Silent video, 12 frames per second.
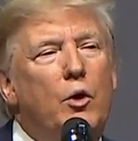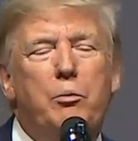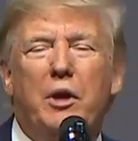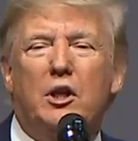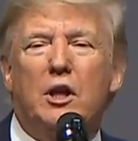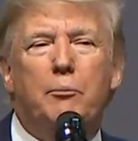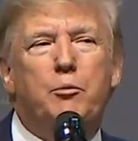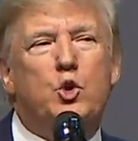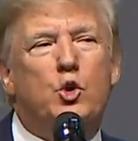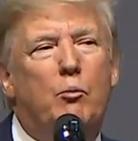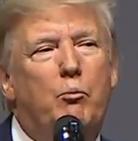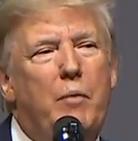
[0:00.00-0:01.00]
We picked up
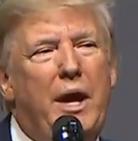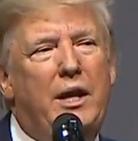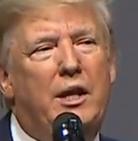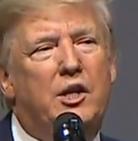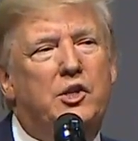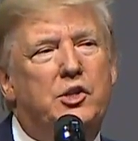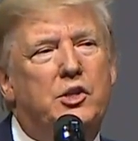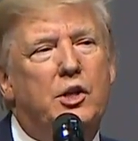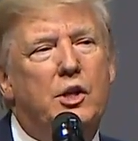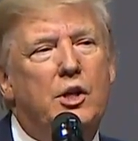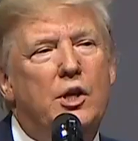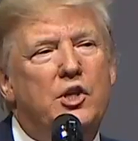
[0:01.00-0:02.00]

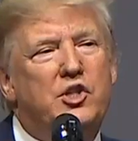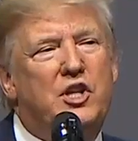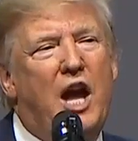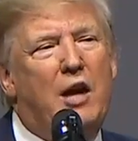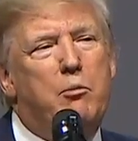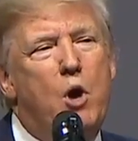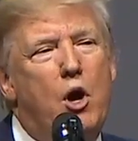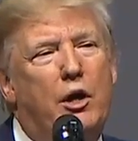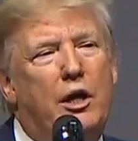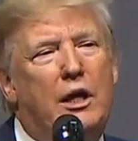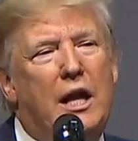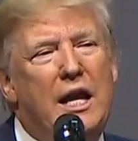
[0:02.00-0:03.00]
tremendous stock
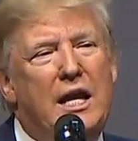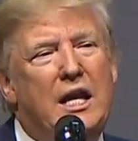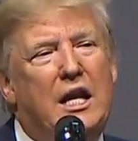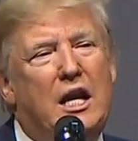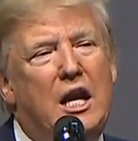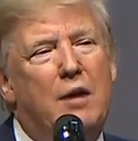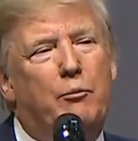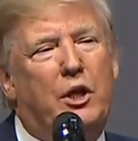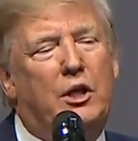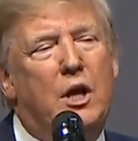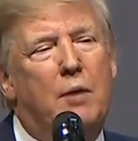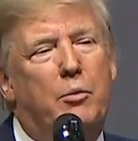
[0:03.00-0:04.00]
market and
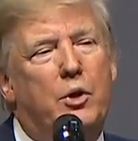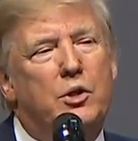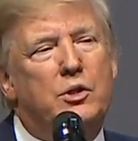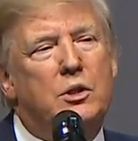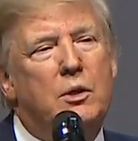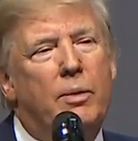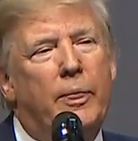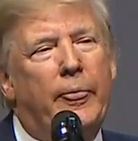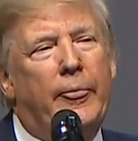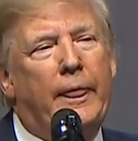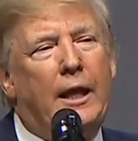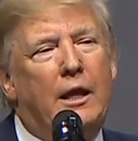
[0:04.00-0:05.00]
economic numbers.
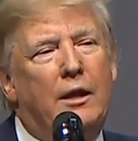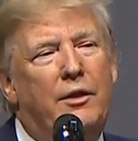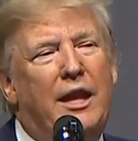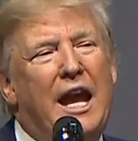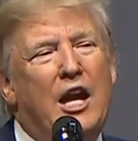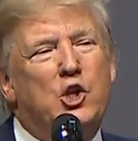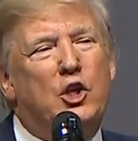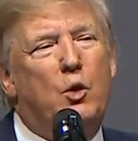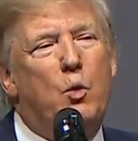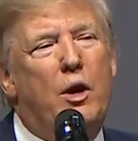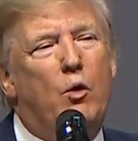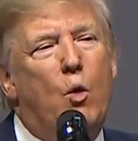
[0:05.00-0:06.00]
They
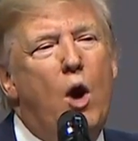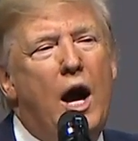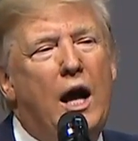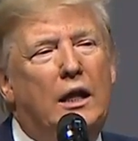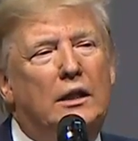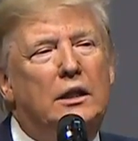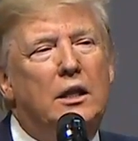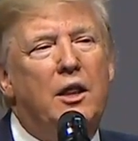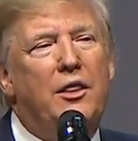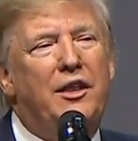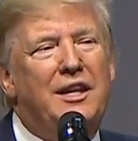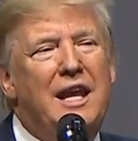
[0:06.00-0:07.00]
actually went wild
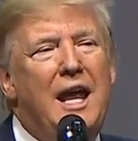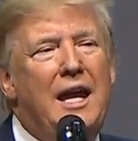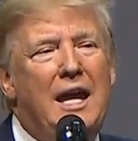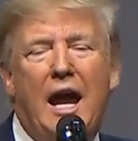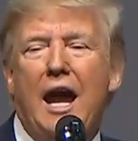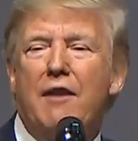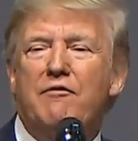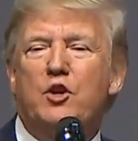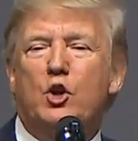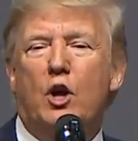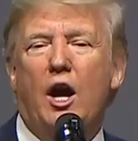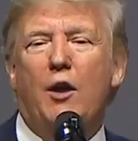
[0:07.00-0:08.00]
the day
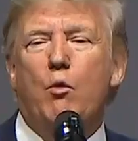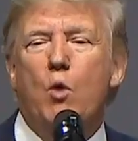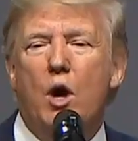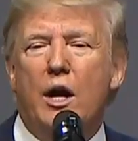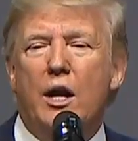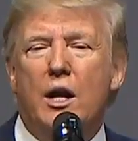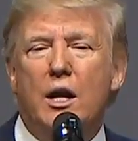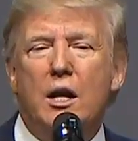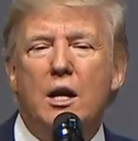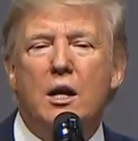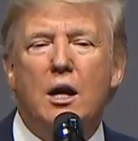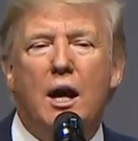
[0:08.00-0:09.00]
after I won.
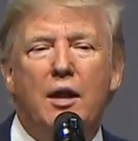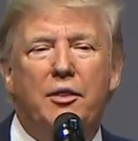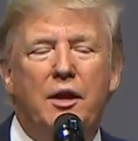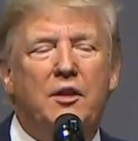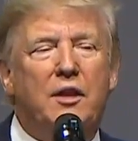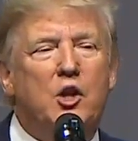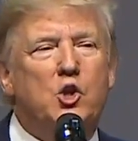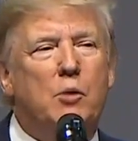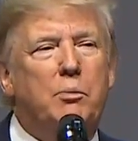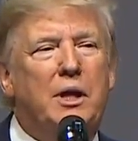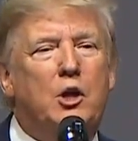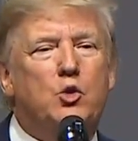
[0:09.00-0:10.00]
I think that
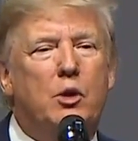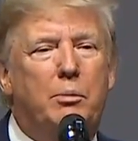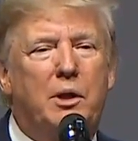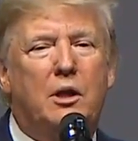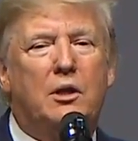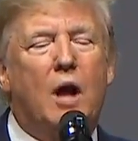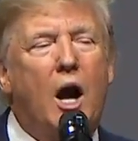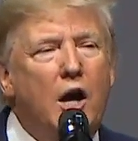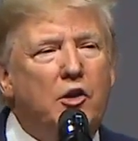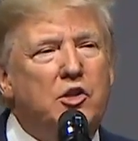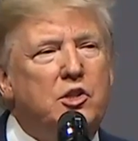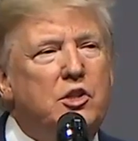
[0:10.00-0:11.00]
should be attributed to
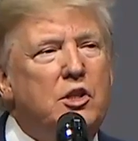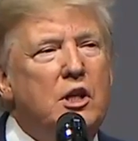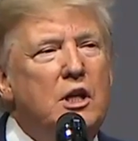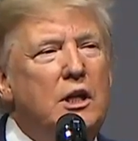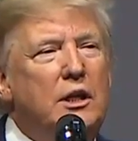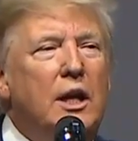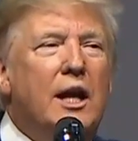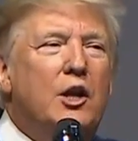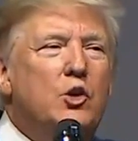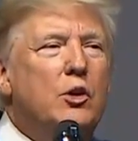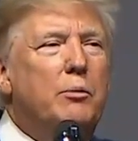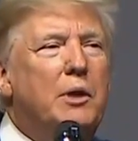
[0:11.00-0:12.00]
us, not
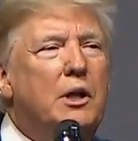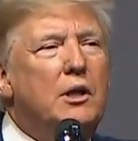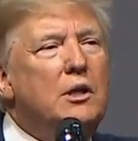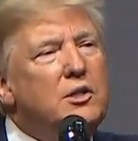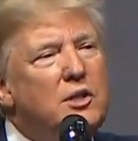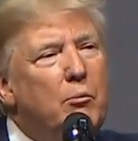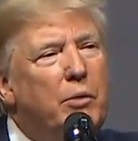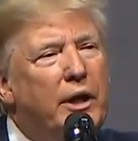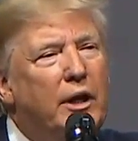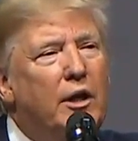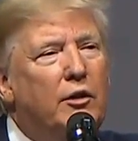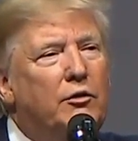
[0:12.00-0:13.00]
attributed to
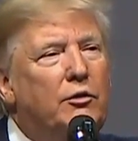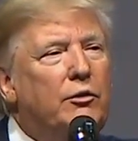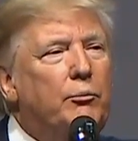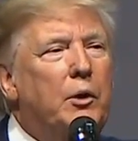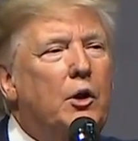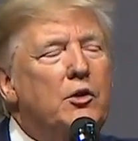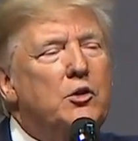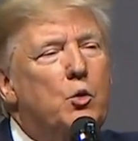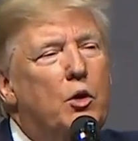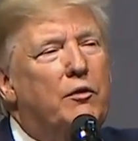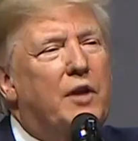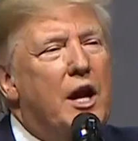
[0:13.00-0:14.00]
somebody else, because
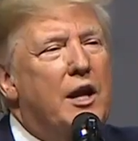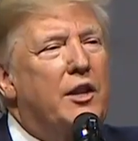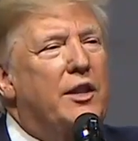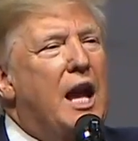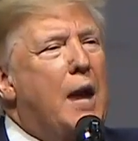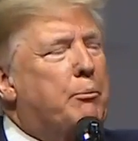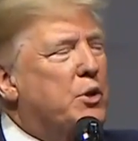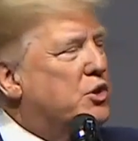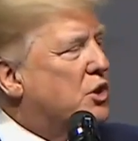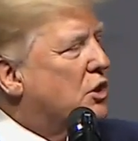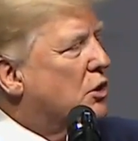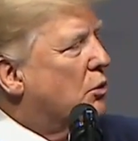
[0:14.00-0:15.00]
it would have gone in the
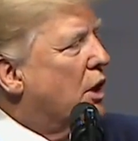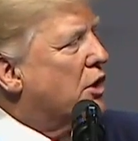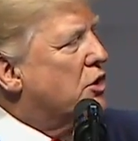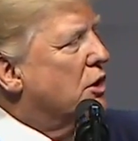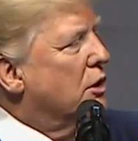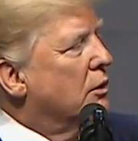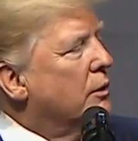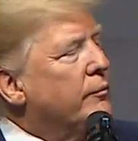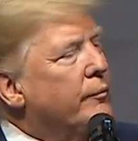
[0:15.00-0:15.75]
opposite direction.